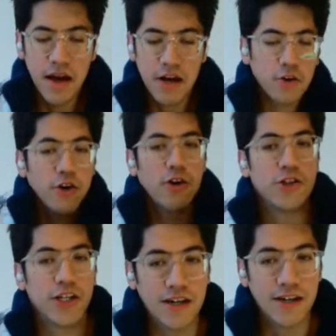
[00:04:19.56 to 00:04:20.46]

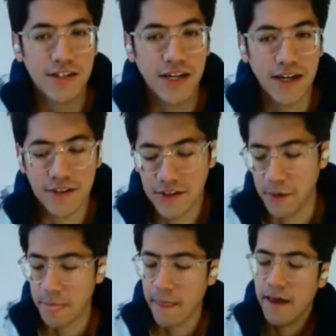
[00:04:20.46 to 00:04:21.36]
chronologically, let's say.
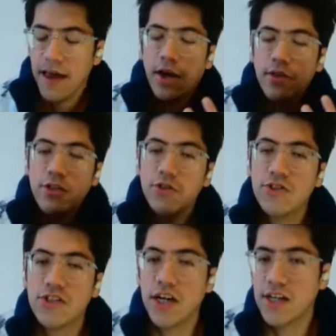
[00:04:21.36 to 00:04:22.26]
So how did you
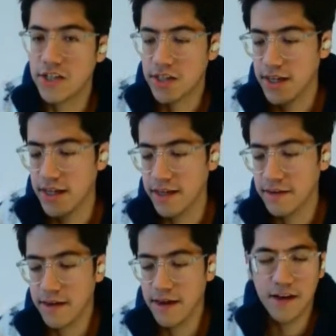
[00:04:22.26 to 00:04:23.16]
start
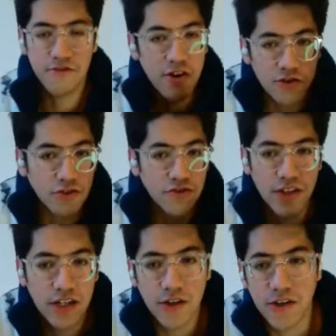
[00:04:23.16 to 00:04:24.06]
in
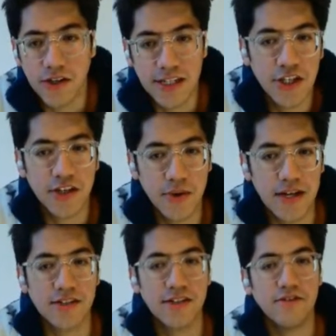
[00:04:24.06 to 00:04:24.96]
philosophy or ancient
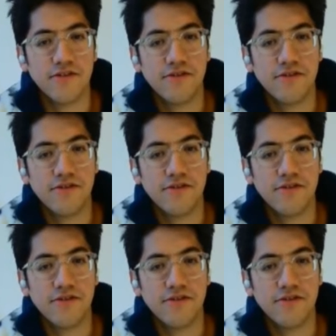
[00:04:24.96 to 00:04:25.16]
Greek stuff?